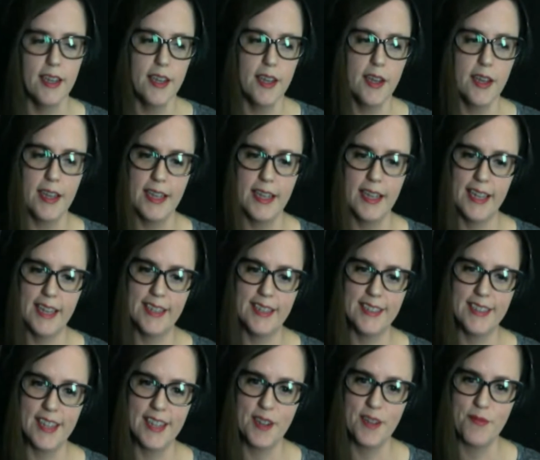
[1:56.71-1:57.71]

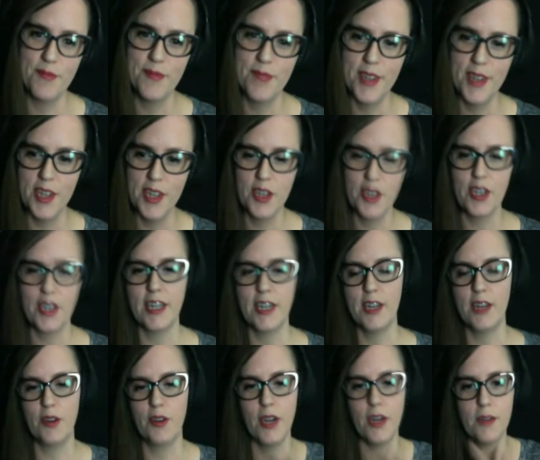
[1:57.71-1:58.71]
And,
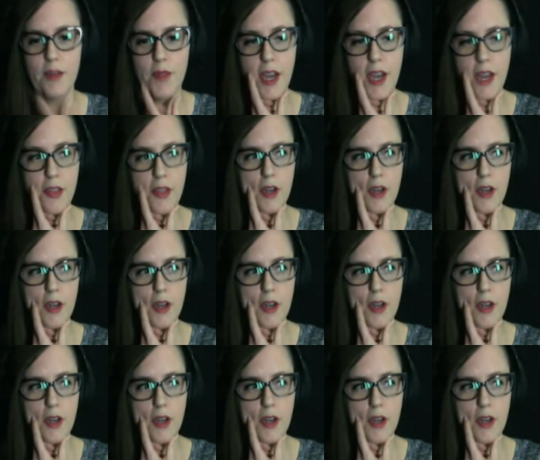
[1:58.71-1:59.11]
I